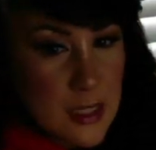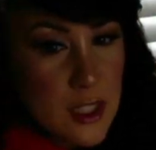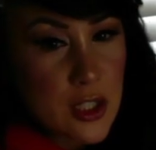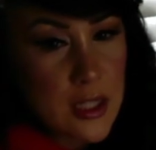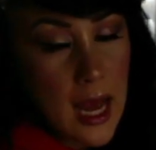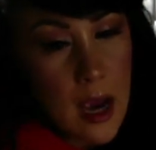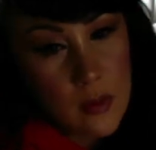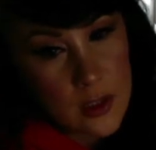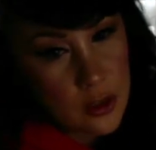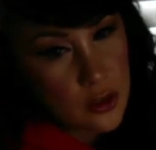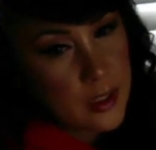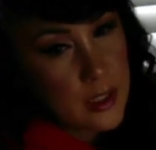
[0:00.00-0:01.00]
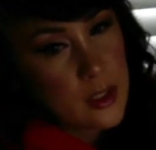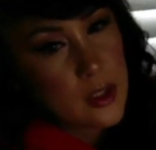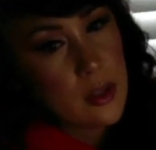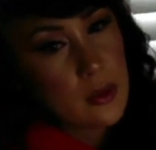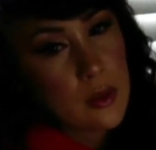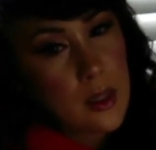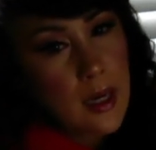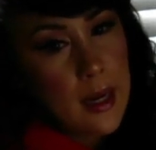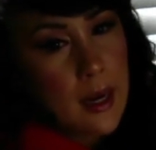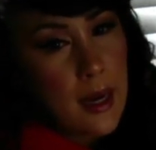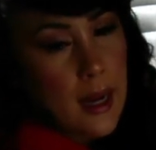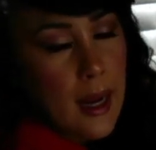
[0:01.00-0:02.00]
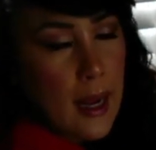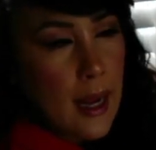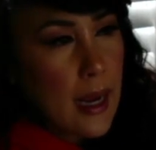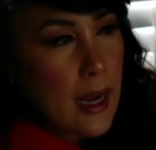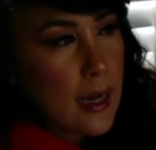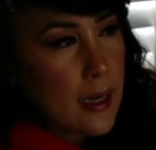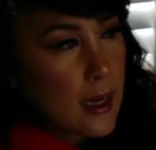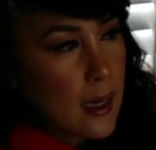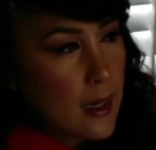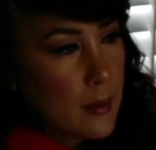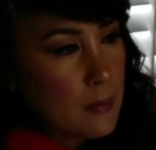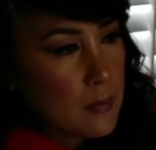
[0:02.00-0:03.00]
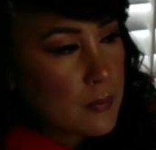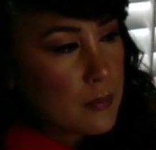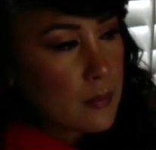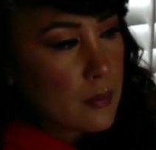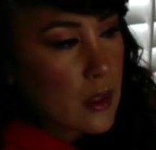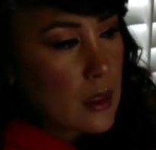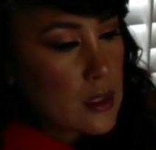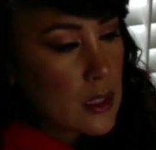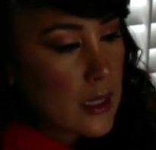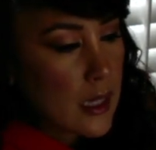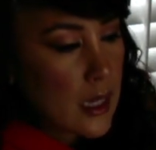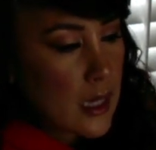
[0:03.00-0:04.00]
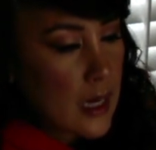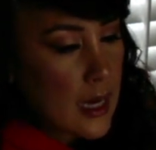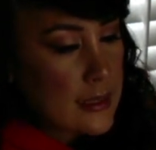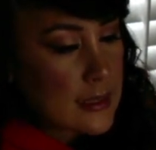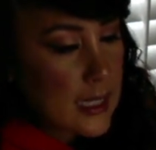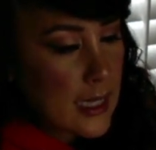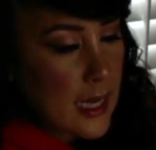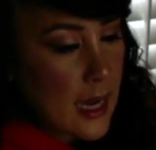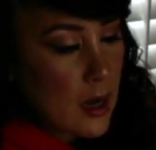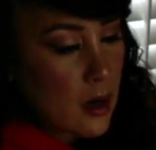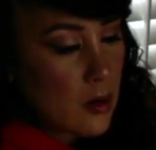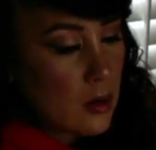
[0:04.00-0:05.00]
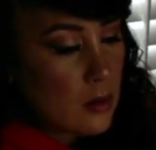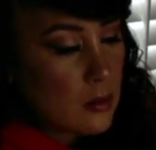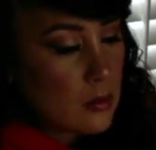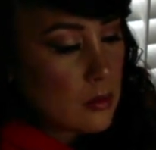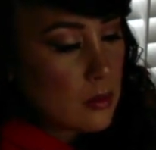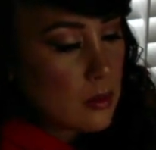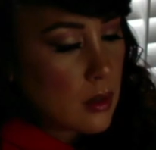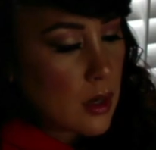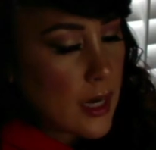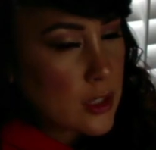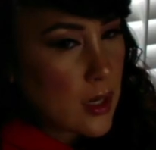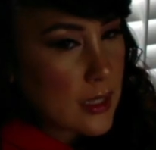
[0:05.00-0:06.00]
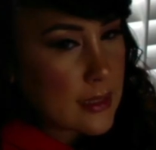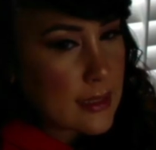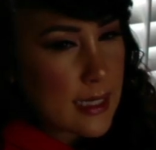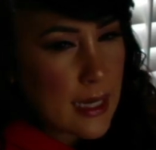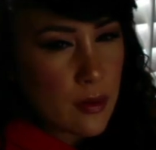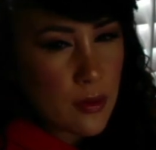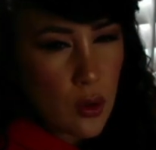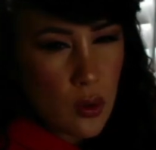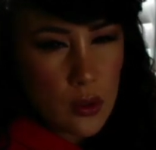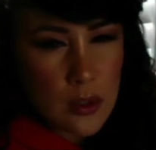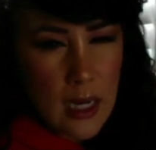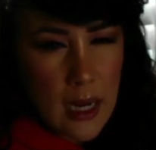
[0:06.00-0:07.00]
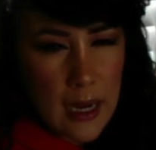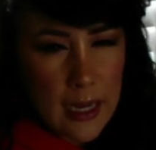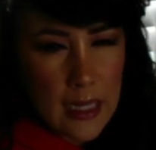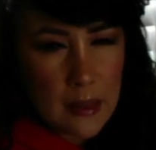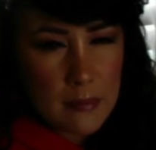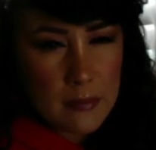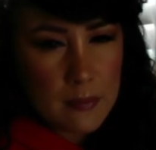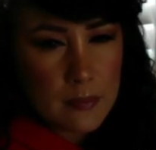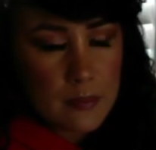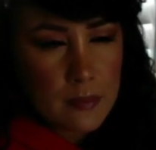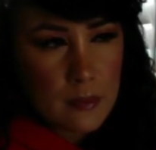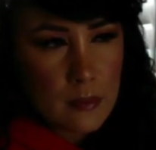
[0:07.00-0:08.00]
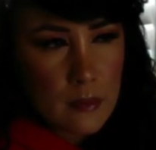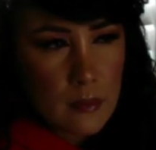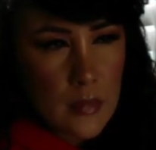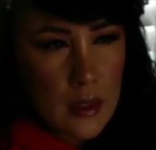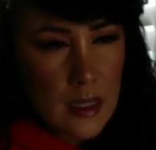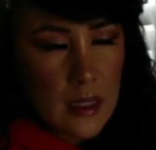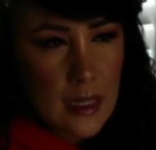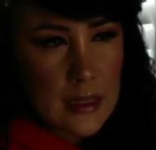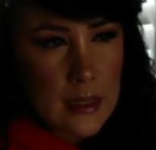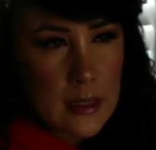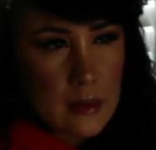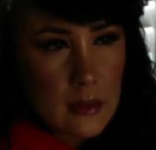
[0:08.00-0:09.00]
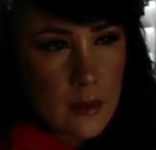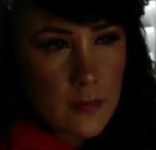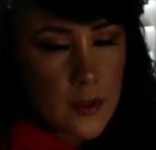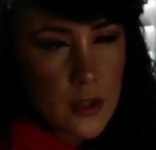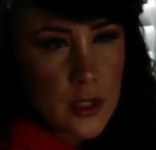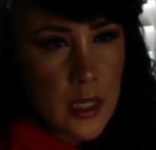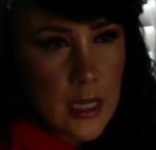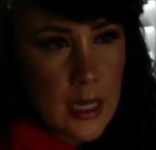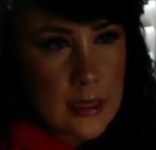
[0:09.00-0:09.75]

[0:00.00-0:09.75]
So that was a treat too. And um, so then I stayed out. I tried to stay out the whole time. I think I did the first night.